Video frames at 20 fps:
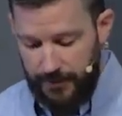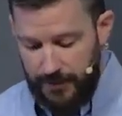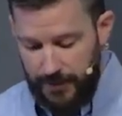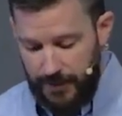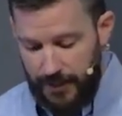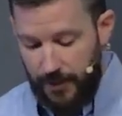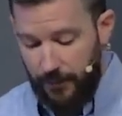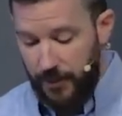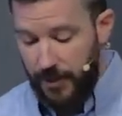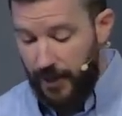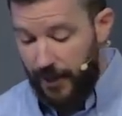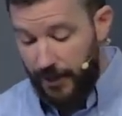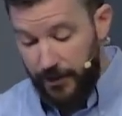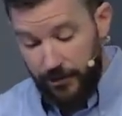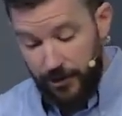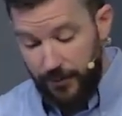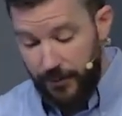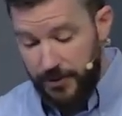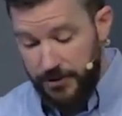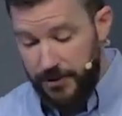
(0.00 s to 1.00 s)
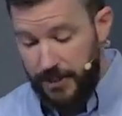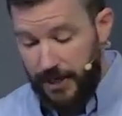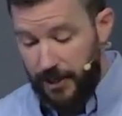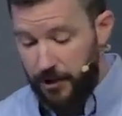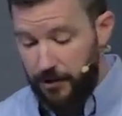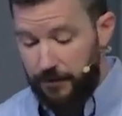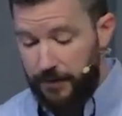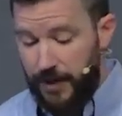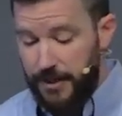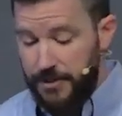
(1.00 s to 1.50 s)
And we honor Him with the
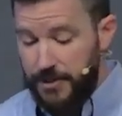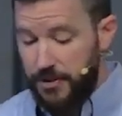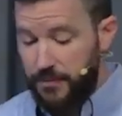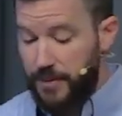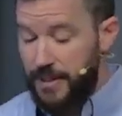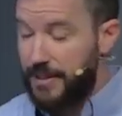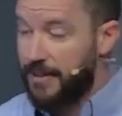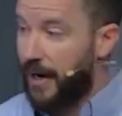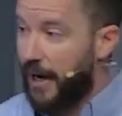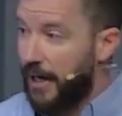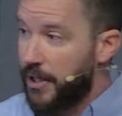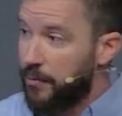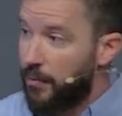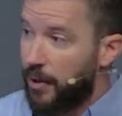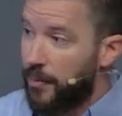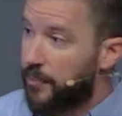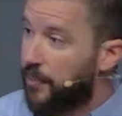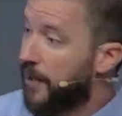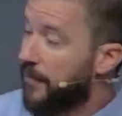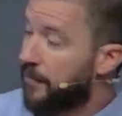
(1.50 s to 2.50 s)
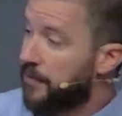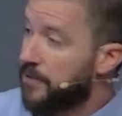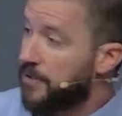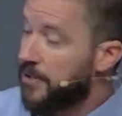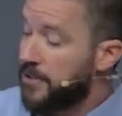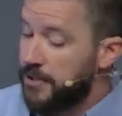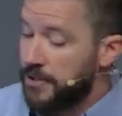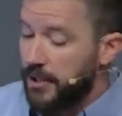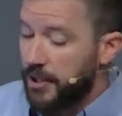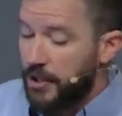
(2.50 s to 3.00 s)
sacrifices. We die to our
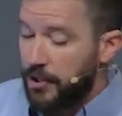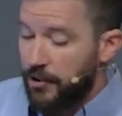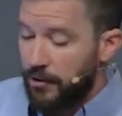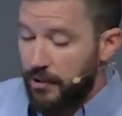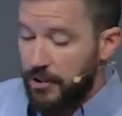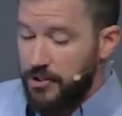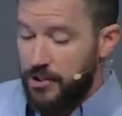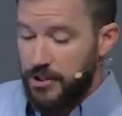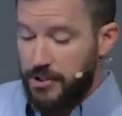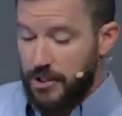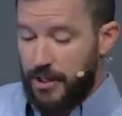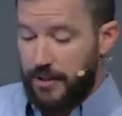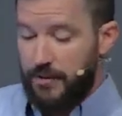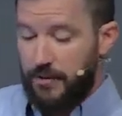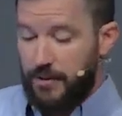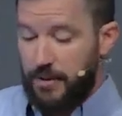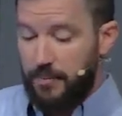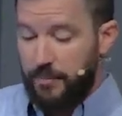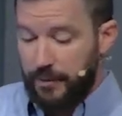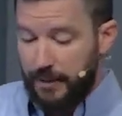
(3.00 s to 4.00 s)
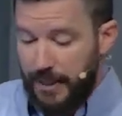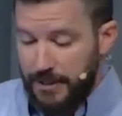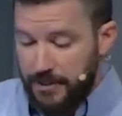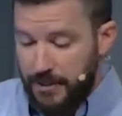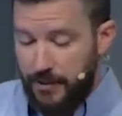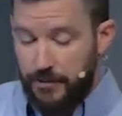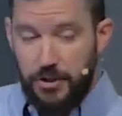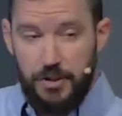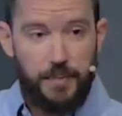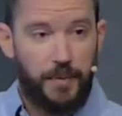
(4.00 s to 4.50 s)
preferences and encourage each other and bless
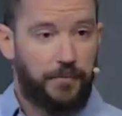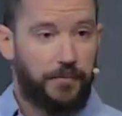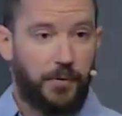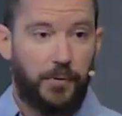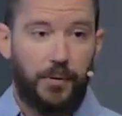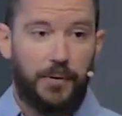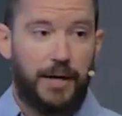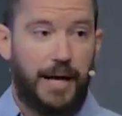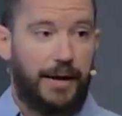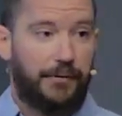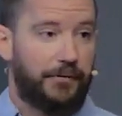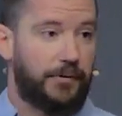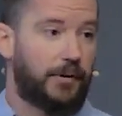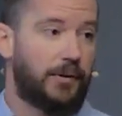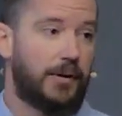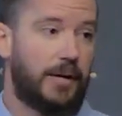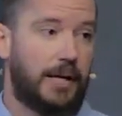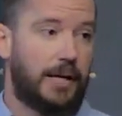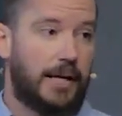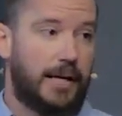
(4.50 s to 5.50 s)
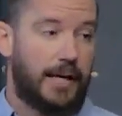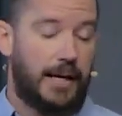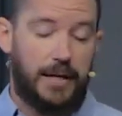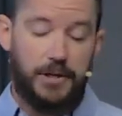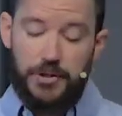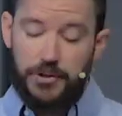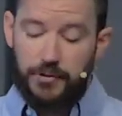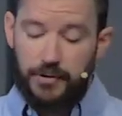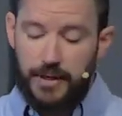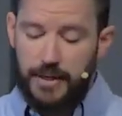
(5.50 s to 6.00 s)
others before and after and
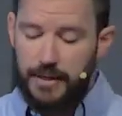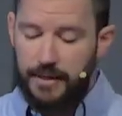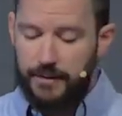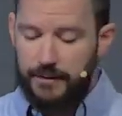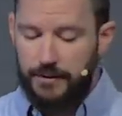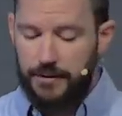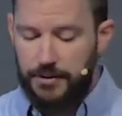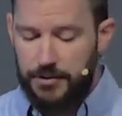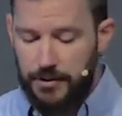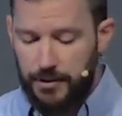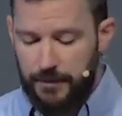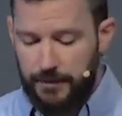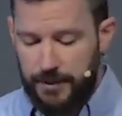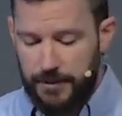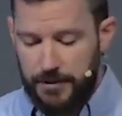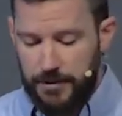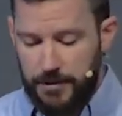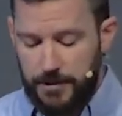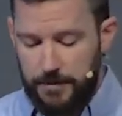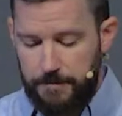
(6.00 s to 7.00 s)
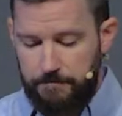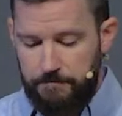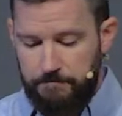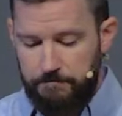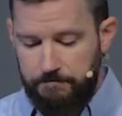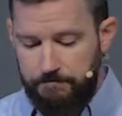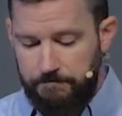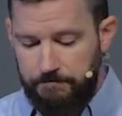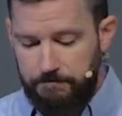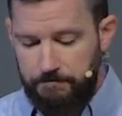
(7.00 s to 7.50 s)
during the service,
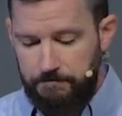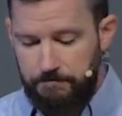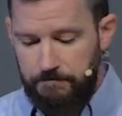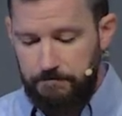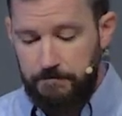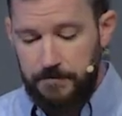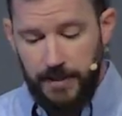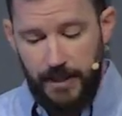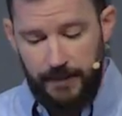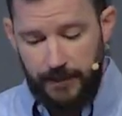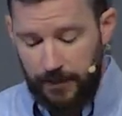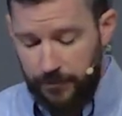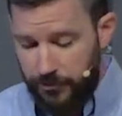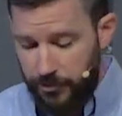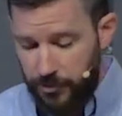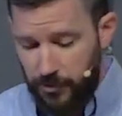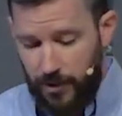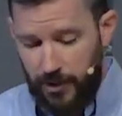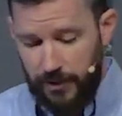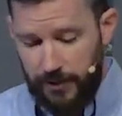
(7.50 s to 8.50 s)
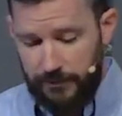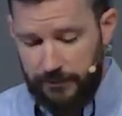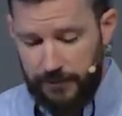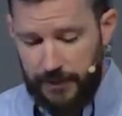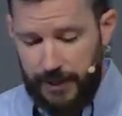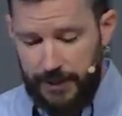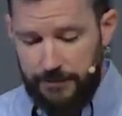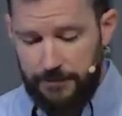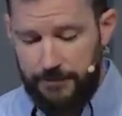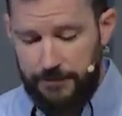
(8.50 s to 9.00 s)
and then through all of
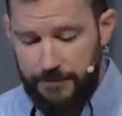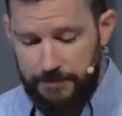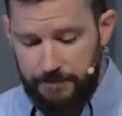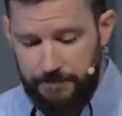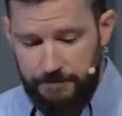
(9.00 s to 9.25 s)
life.